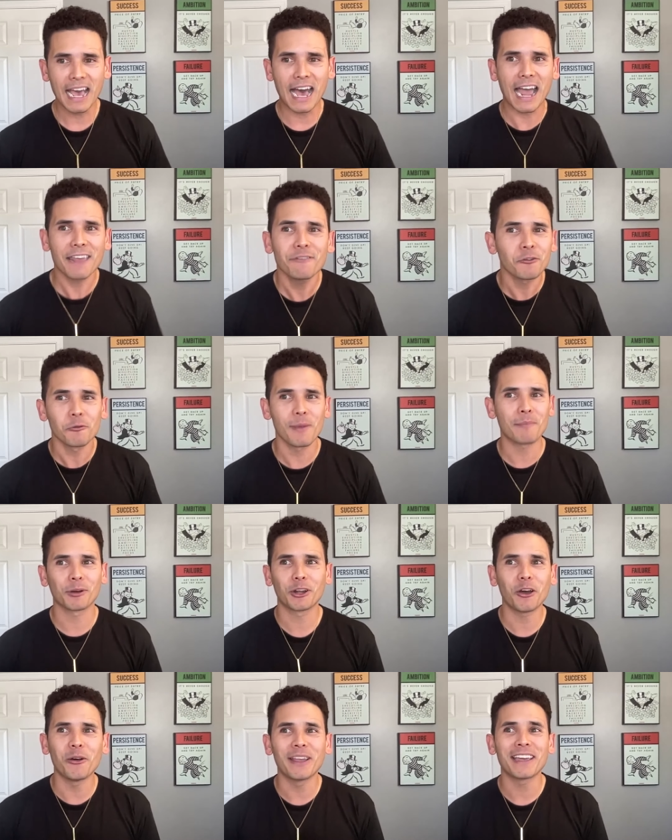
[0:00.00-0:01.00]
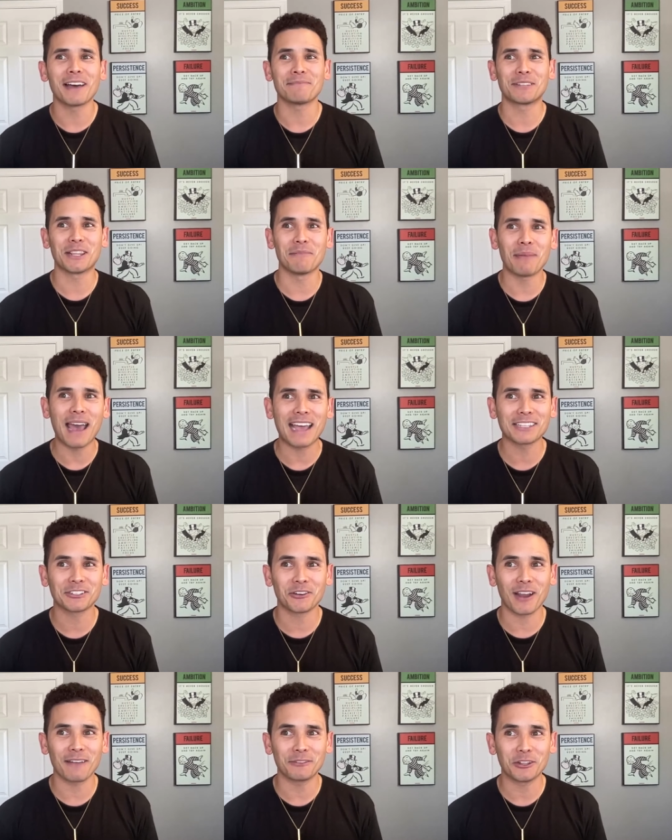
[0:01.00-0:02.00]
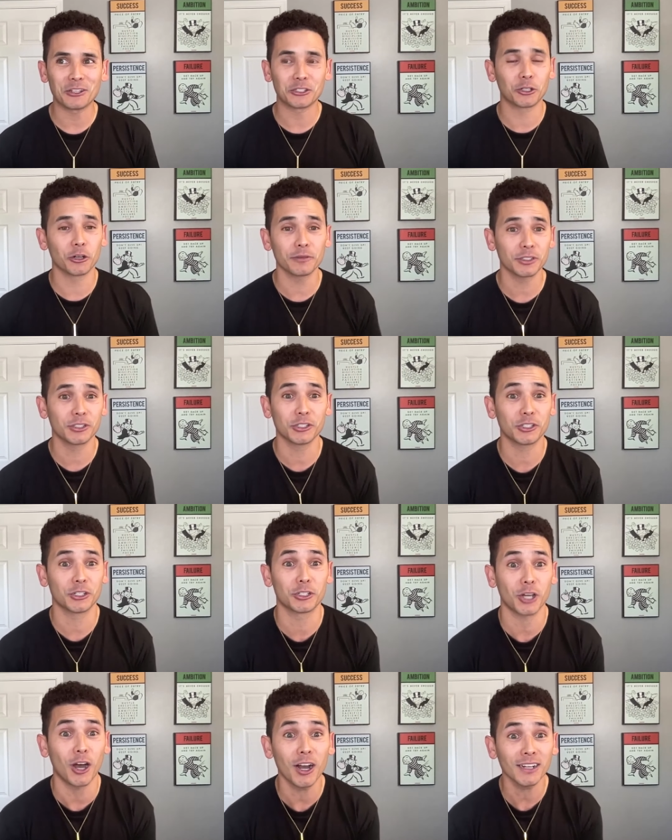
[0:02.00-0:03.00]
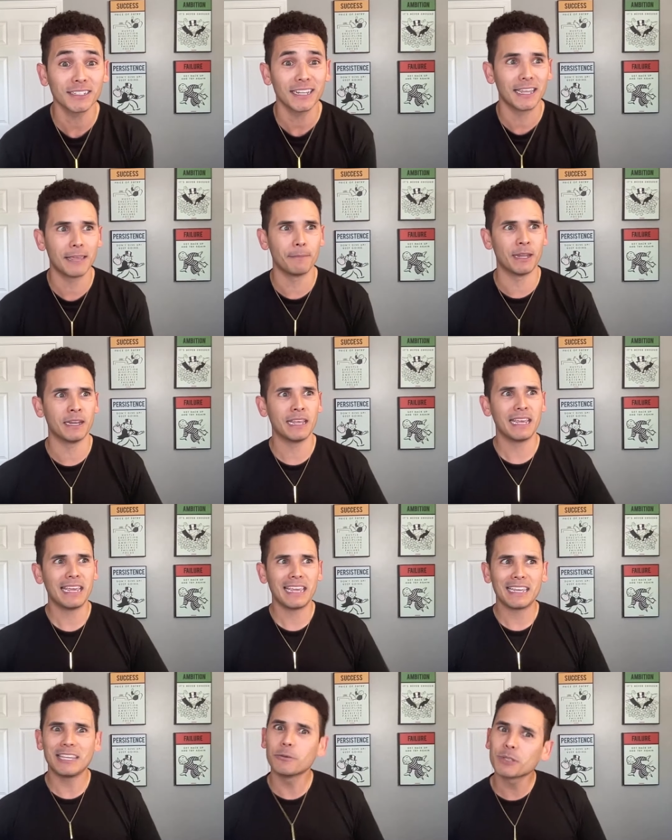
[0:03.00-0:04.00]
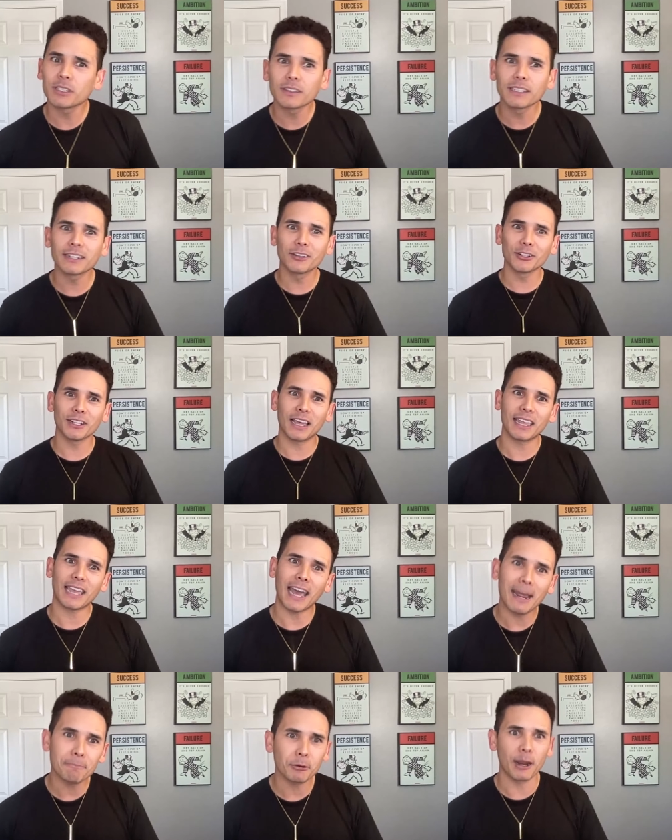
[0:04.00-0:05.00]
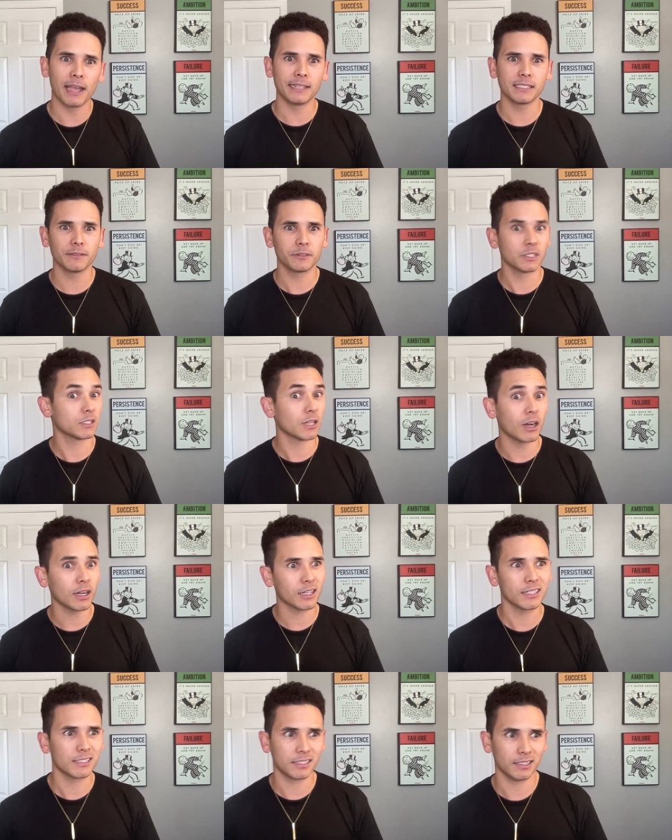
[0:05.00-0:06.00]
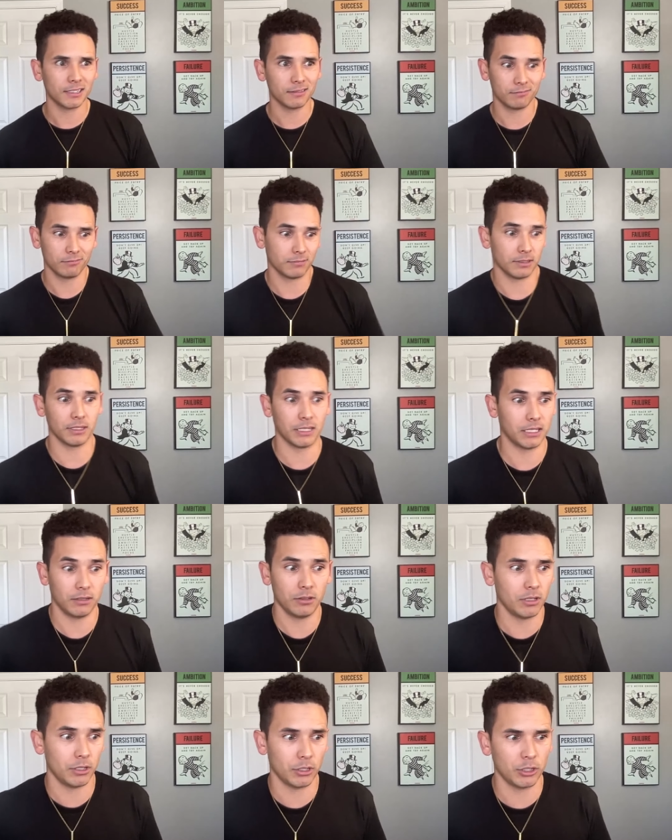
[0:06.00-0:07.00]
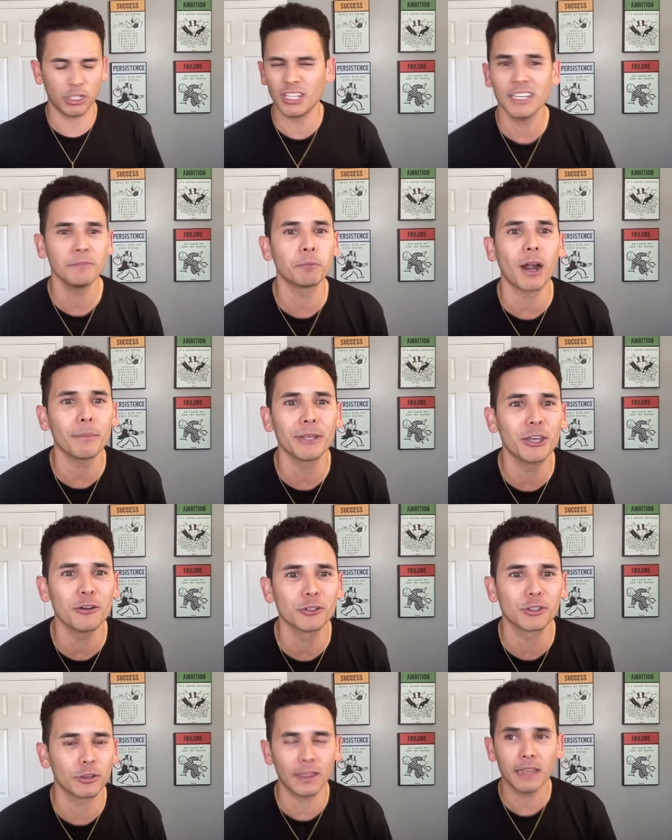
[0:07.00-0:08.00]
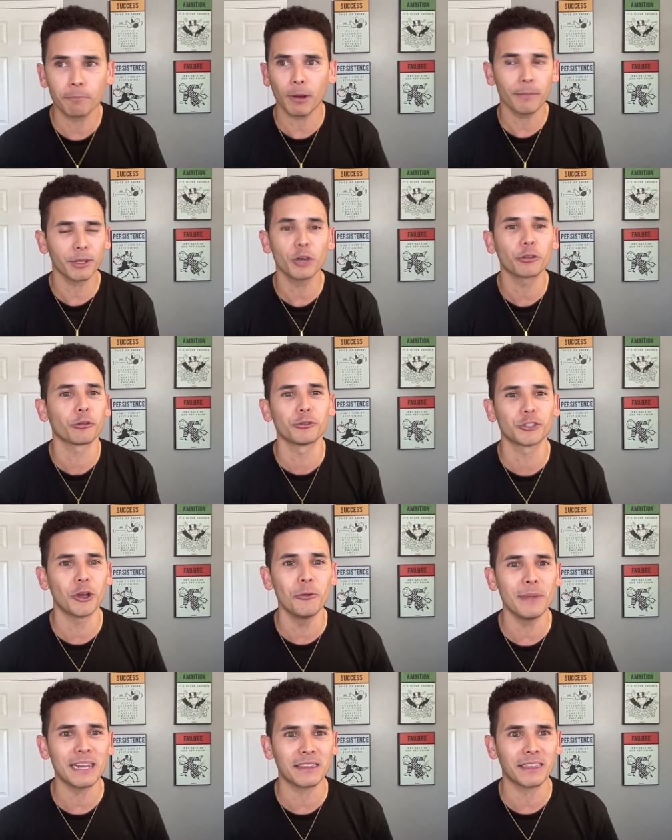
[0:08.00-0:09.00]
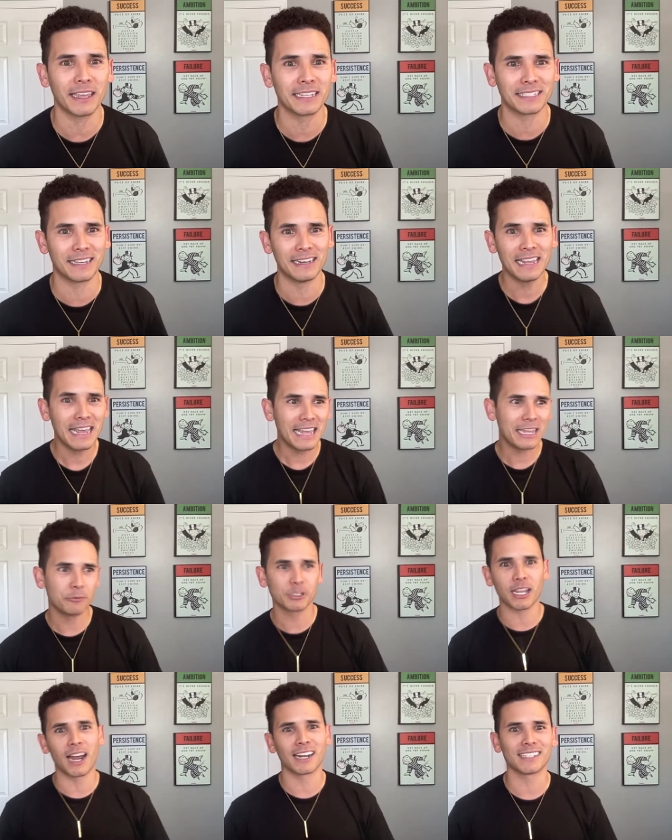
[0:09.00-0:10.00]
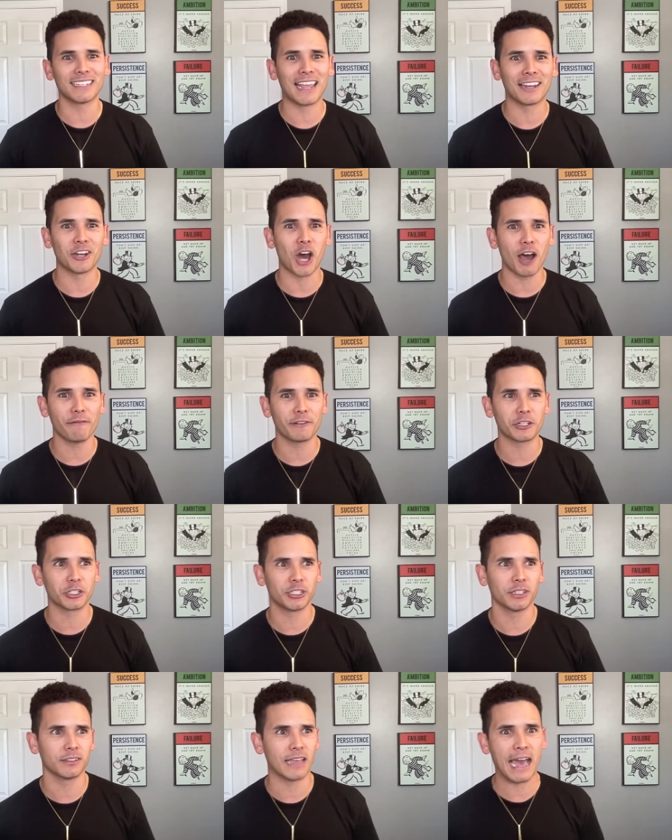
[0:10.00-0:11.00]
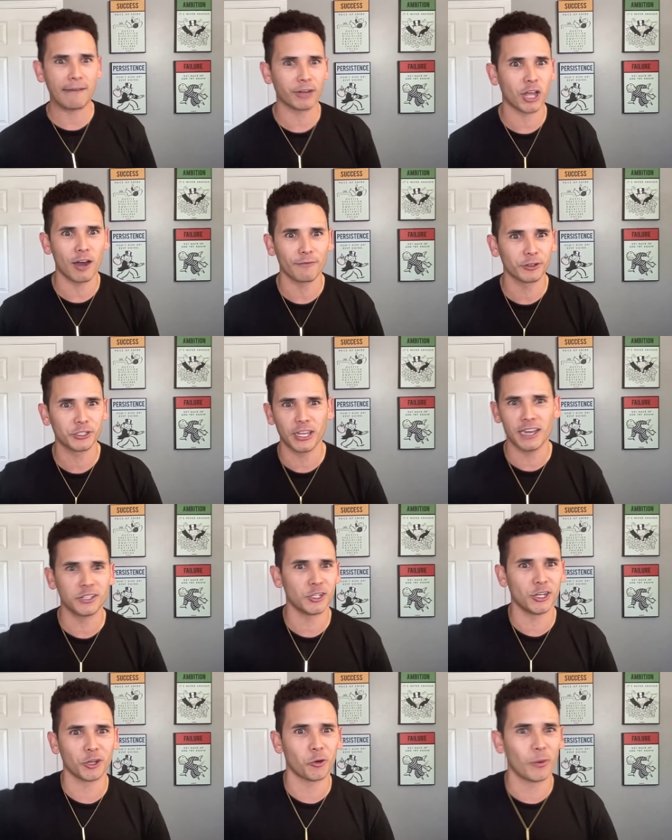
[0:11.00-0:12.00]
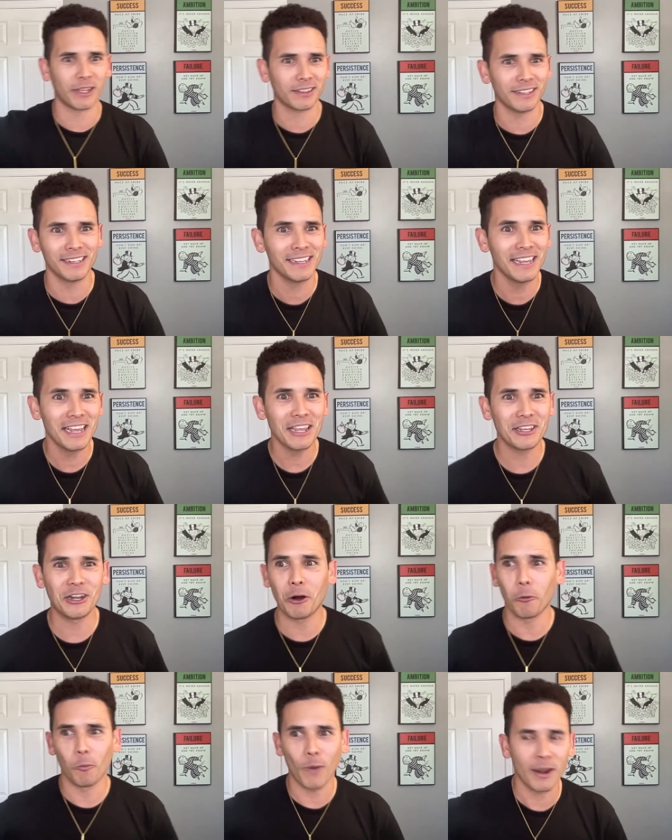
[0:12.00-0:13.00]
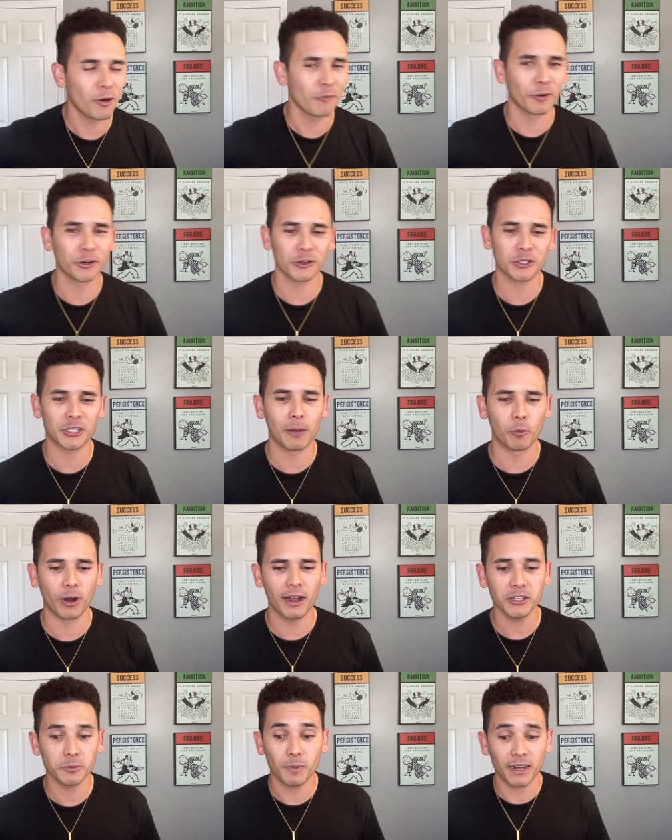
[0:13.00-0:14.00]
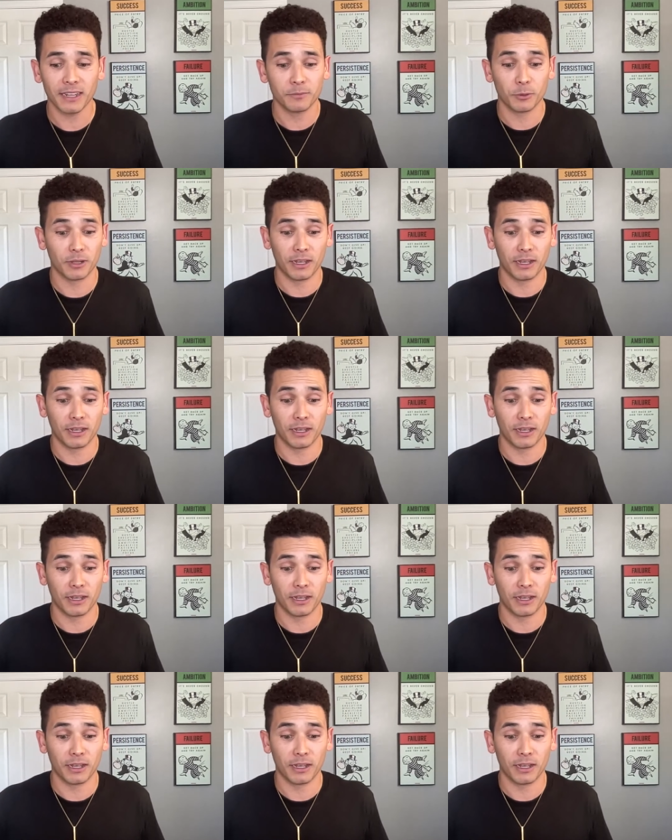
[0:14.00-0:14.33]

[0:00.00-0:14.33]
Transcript: I even remember going up to the pastor after the service just to talk to him. And he was a little like apprehensive to talk because he, he probably goes they probably go through so many things and he was kind of standoffish to have a conversation and quickly you know went over somewhere else but i